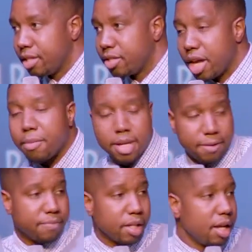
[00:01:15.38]
Did you hear me?
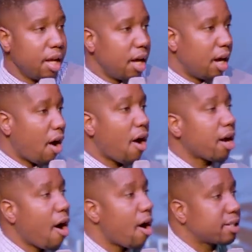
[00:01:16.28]
A
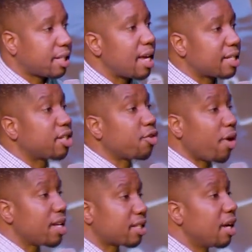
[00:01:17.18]
hard heart takes
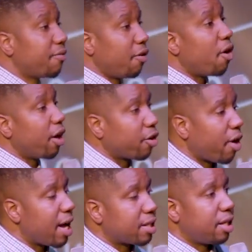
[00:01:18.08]
grace for
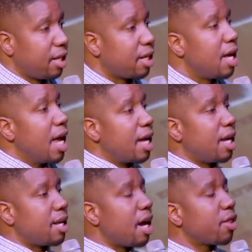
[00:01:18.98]
granted. In,
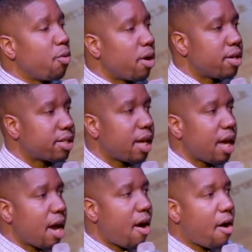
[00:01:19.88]
in, in other words,
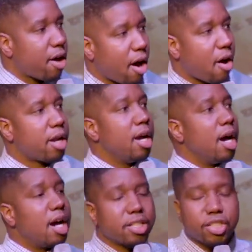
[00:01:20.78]
a, a hard heart
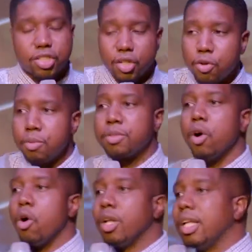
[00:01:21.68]

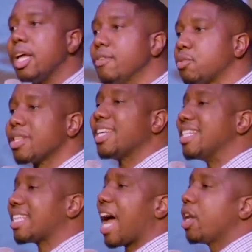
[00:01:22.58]
assumes or lives with an
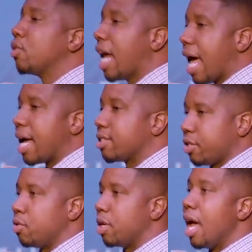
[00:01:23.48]
entitled
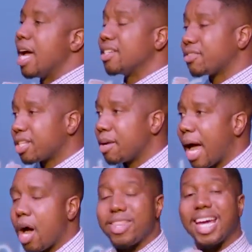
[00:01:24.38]
attitude, as if
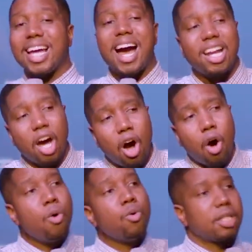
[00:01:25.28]
somehow that God
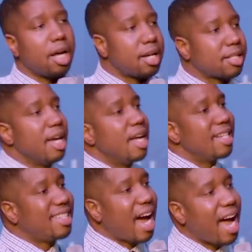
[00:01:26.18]
owes us
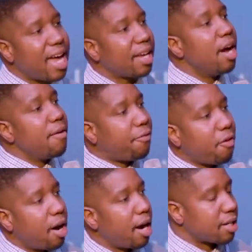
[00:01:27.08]
dying
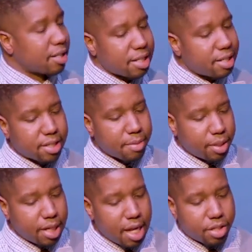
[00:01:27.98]
for us, and that's just
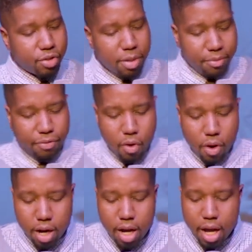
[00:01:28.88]
simply not true. Number
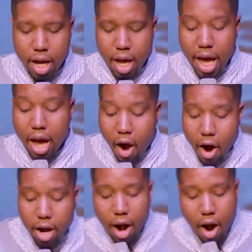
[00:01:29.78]
four, a
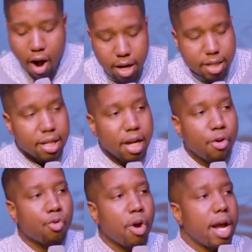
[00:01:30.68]
hard heart
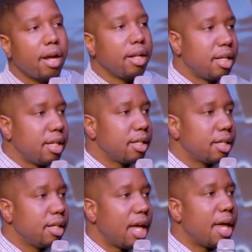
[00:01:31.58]
rarely
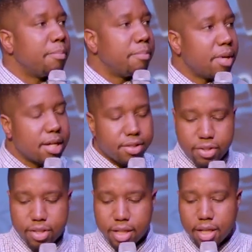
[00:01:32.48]

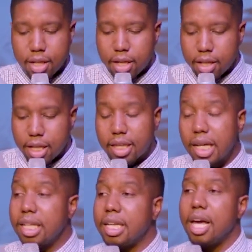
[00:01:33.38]
admits that
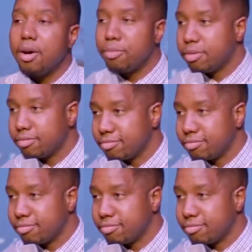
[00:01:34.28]
they need help.